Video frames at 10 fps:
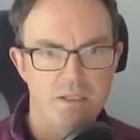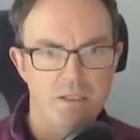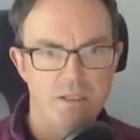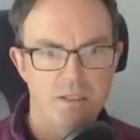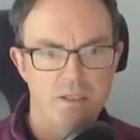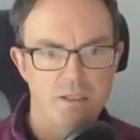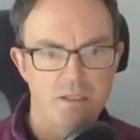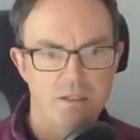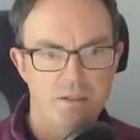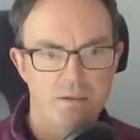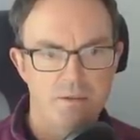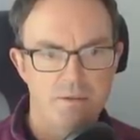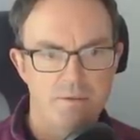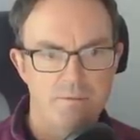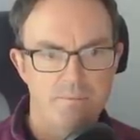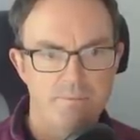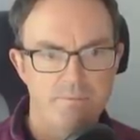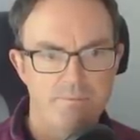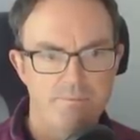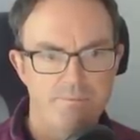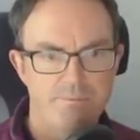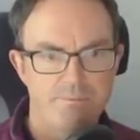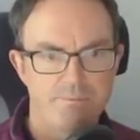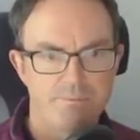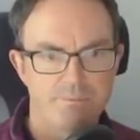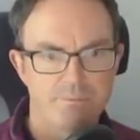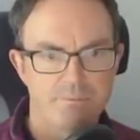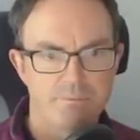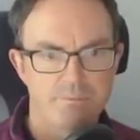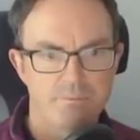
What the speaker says: No one is speaking in this clip.